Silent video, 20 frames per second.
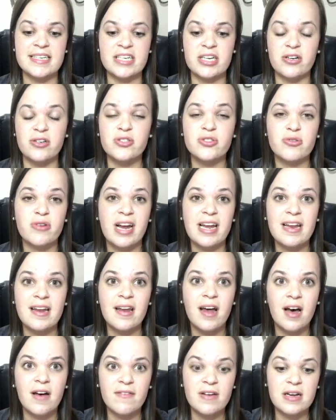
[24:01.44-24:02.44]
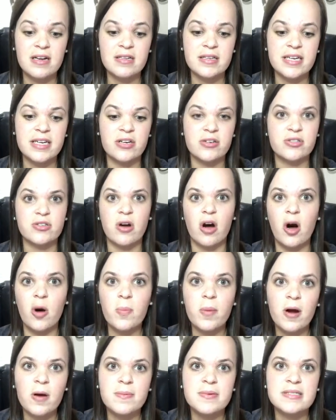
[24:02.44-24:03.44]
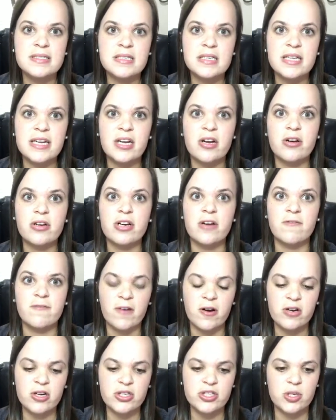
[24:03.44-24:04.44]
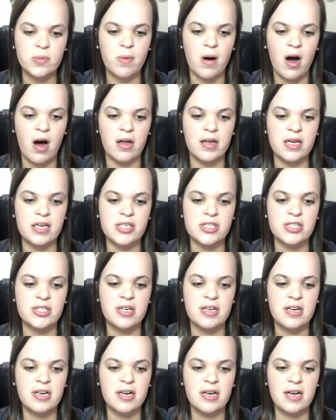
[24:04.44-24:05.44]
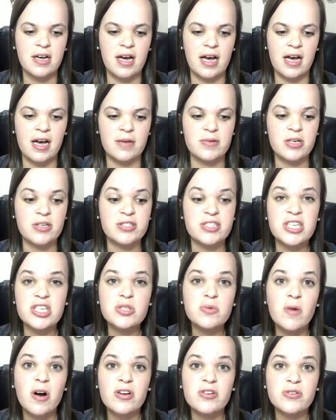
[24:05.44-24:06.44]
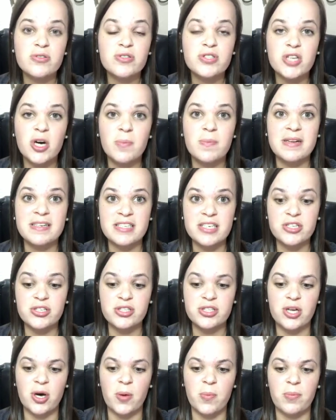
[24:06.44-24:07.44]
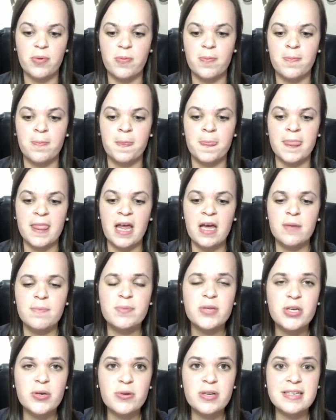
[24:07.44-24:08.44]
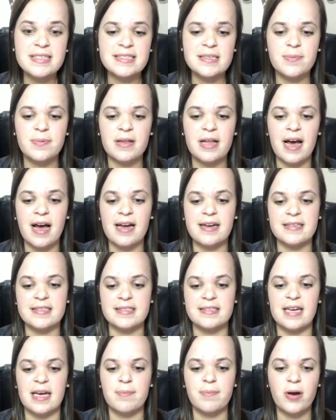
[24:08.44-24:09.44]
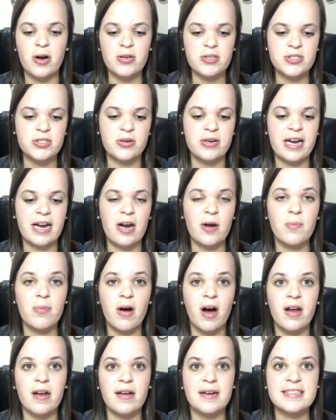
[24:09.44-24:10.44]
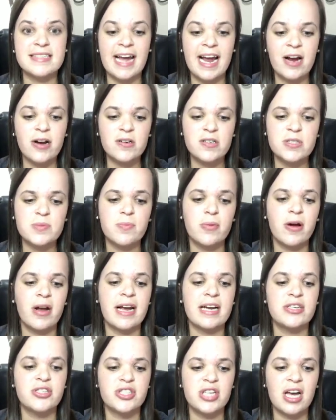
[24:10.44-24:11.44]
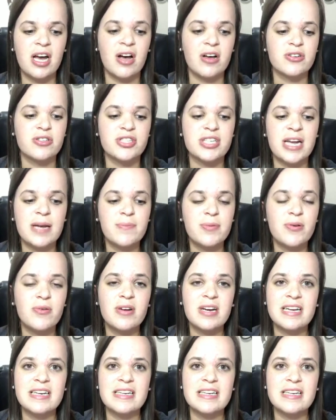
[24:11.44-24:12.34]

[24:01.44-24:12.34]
like your drain and oven cleaners, your all-purpose cleaner, your furniture polish, your dishwasher soap and dish soap. Beauty supplies and personal care products, hairspray, gel, shampoo and